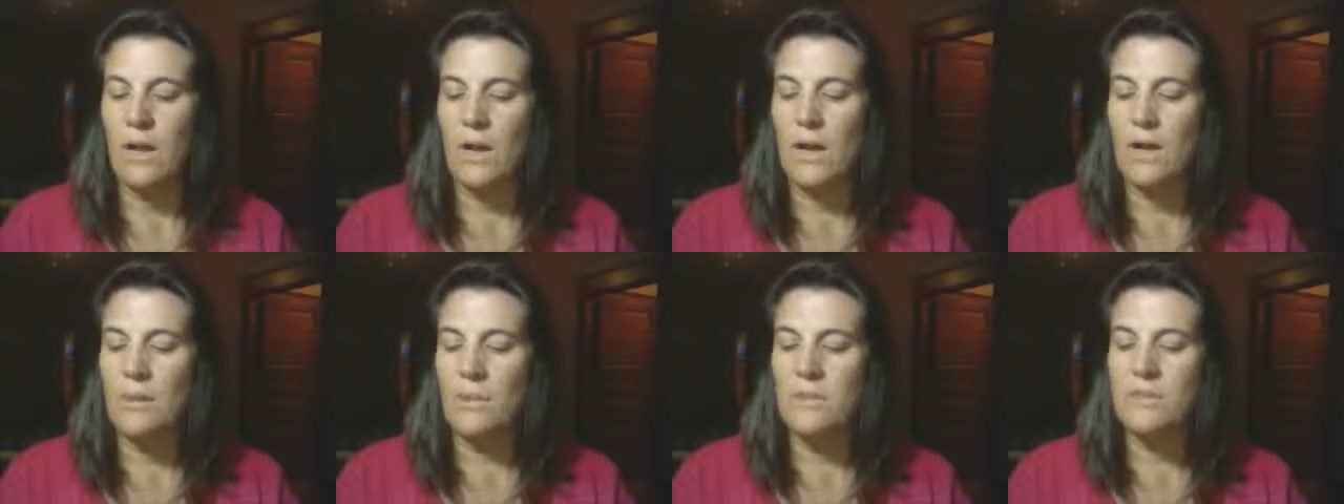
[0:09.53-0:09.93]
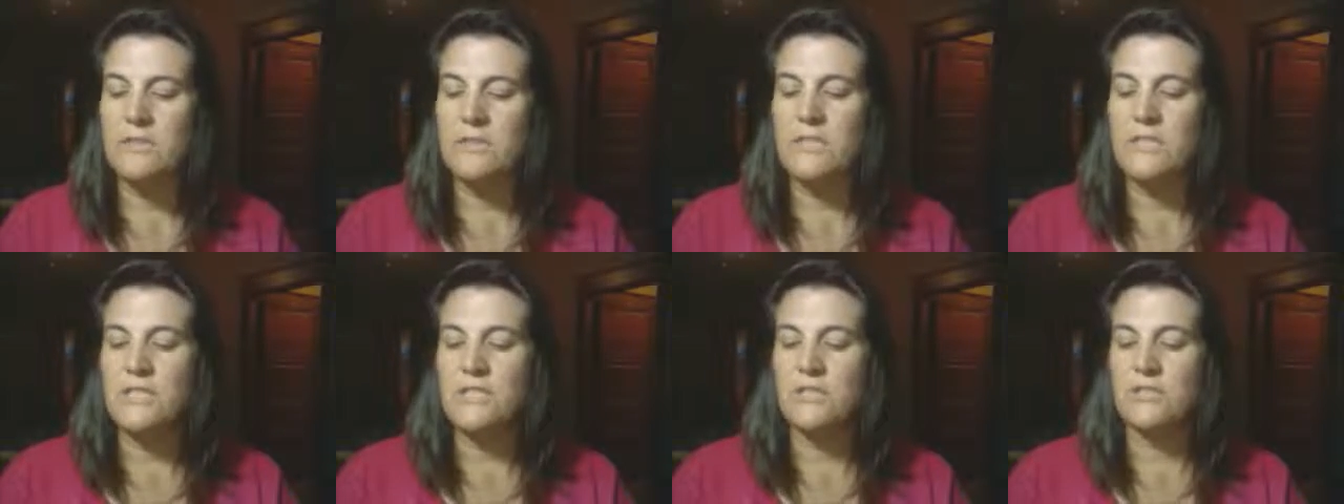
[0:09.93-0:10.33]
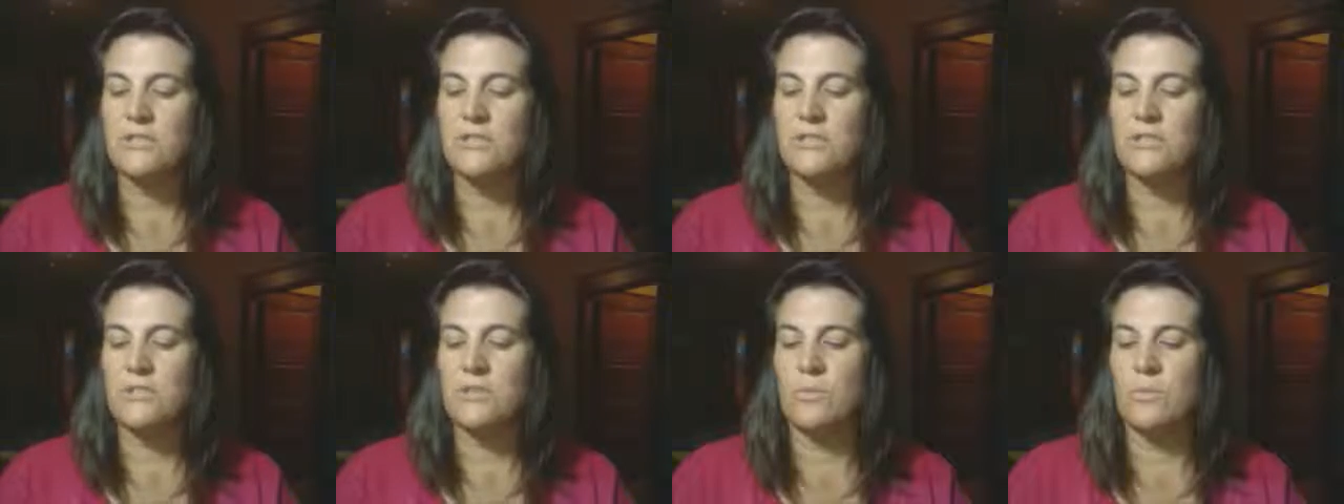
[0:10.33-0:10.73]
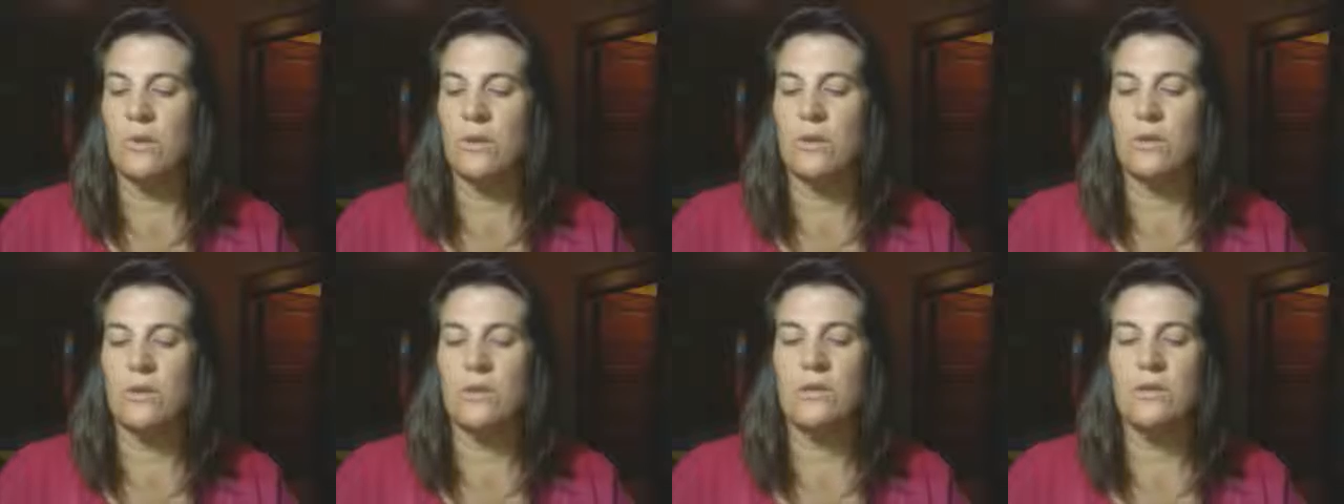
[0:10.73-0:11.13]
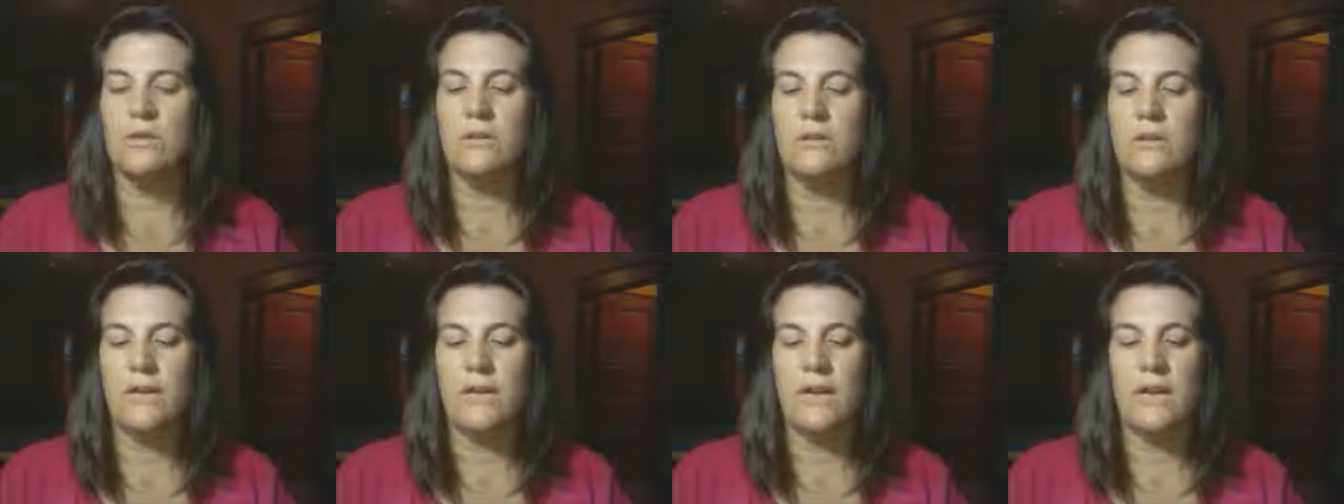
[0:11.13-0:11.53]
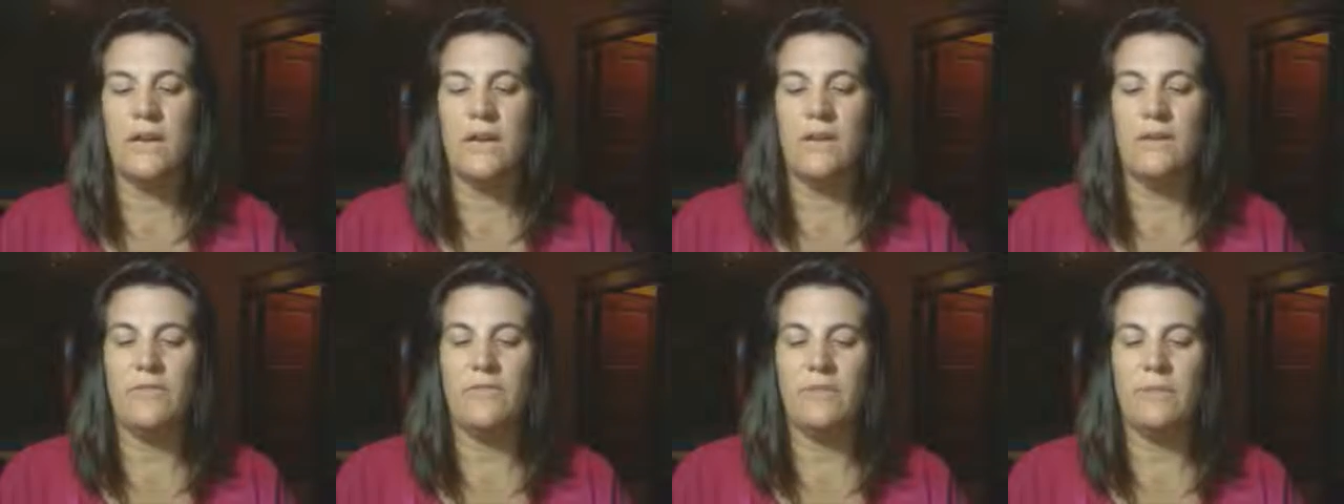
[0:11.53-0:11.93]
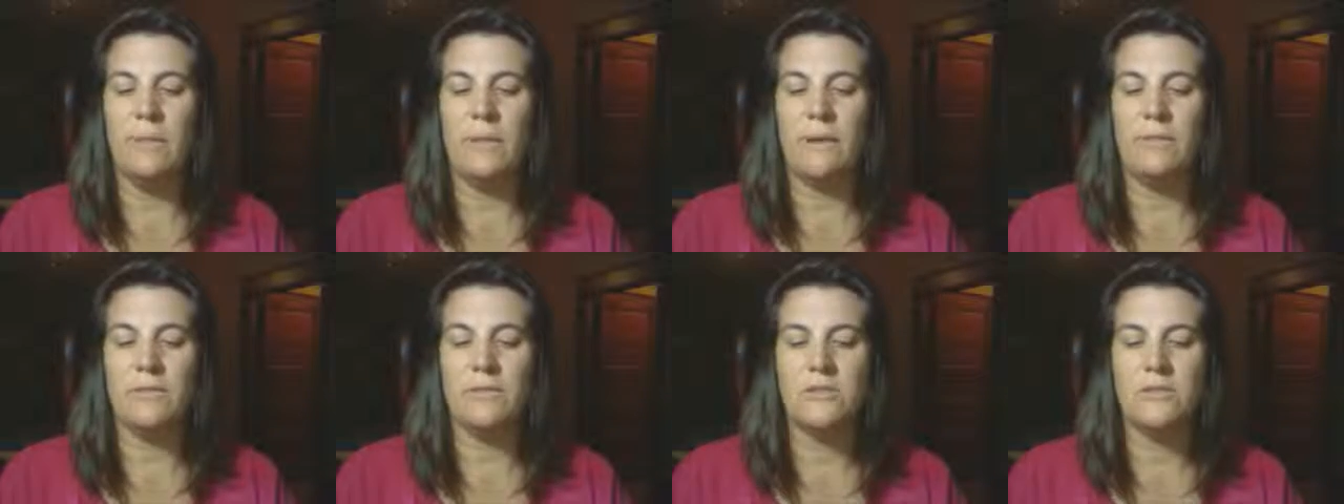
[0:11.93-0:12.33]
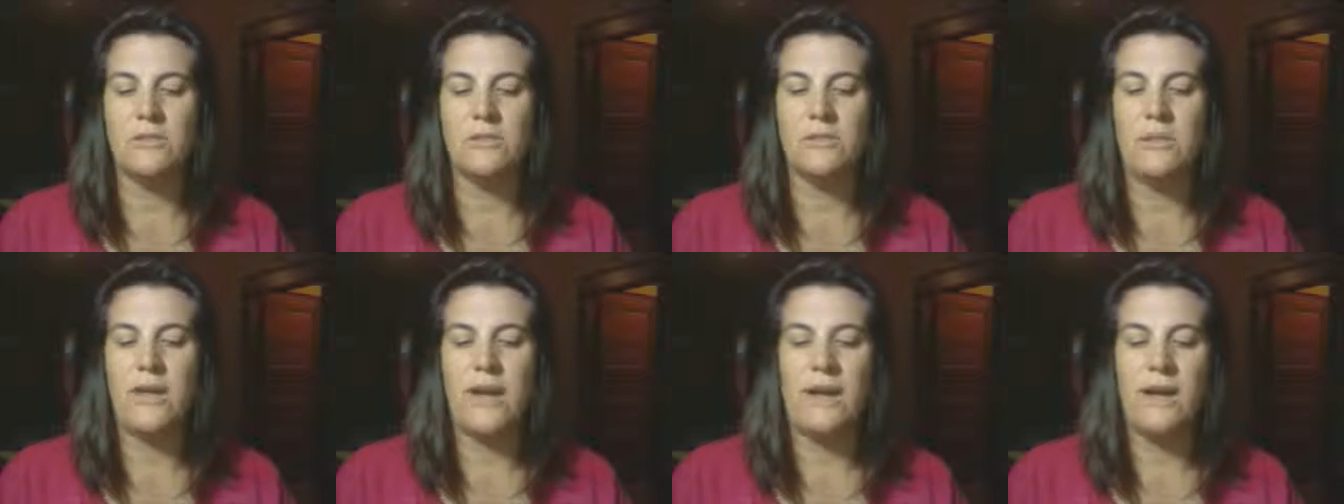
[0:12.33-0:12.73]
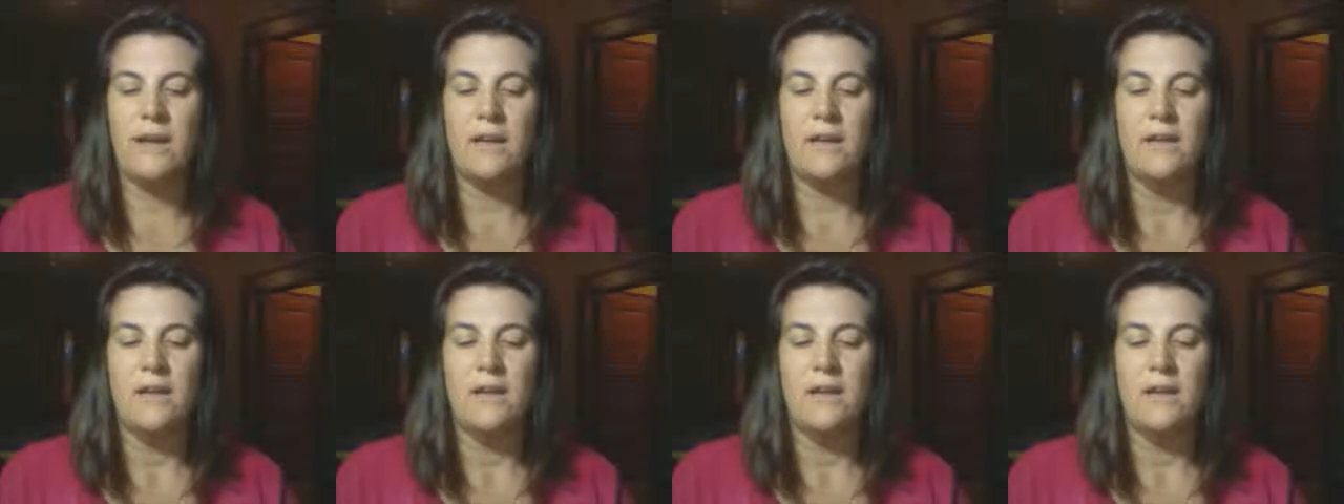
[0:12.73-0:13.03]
wear t-shirts to work, lucky enough to be able to do that.